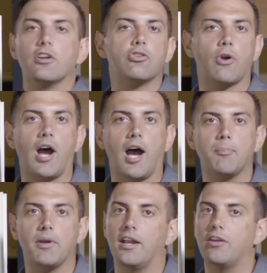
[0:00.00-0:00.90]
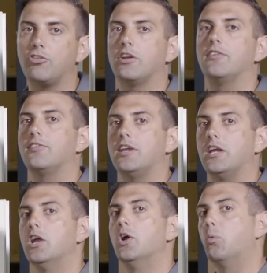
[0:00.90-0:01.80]
to drop, and as you can
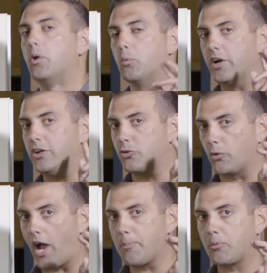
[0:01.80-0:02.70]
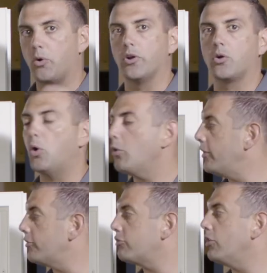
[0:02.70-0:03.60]
see, when we drop, quote unquote,
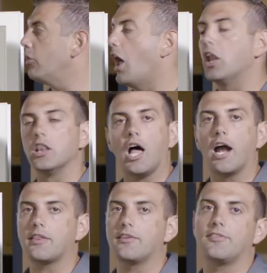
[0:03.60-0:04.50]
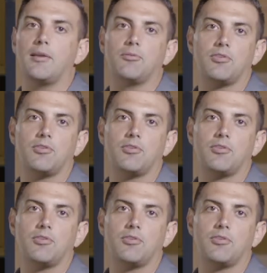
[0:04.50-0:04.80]
there's still a lot of the same